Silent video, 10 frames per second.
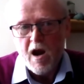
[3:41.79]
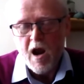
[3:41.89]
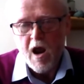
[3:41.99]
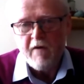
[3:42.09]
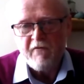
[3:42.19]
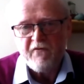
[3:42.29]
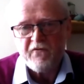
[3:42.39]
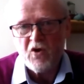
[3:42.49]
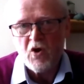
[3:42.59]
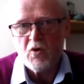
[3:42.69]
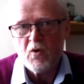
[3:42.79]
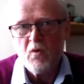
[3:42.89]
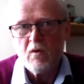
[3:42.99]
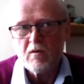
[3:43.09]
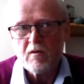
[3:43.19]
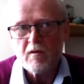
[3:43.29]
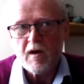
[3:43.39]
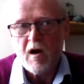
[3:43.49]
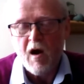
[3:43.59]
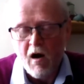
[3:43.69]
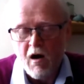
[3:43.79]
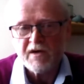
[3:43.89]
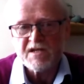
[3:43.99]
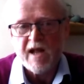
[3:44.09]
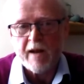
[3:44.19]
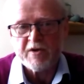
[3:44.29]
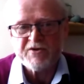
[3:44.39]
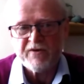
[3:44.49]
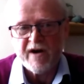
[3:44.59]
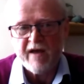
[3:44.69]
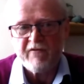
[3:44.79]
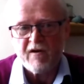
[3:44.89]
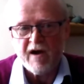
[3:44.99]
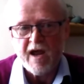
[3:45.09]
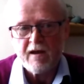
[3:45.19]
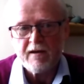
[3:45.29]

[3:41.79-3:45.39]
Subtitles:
If you can't establish you're an FI,